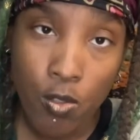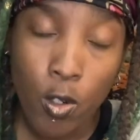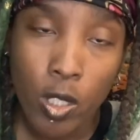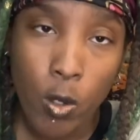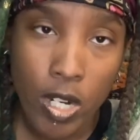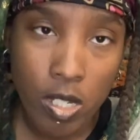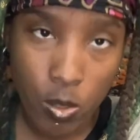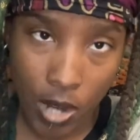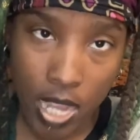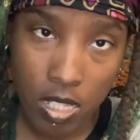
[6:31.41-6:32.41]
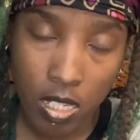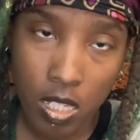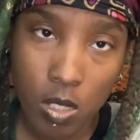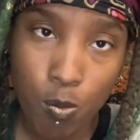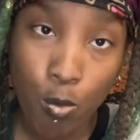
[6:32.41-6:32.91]
for Aquarius
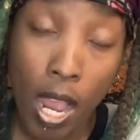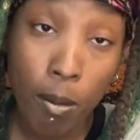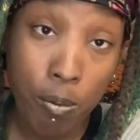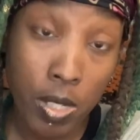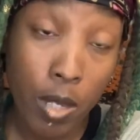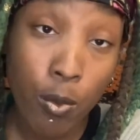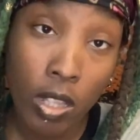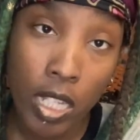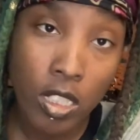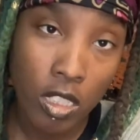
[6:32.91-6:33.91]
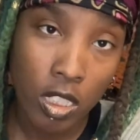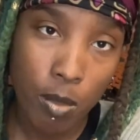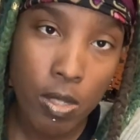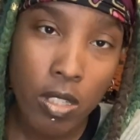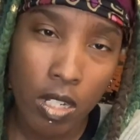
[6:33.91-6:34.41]
risings, problems in
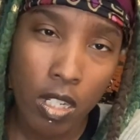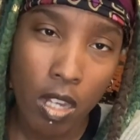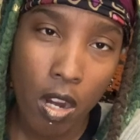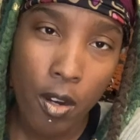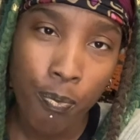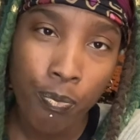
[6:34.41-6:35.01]
relationships could occur.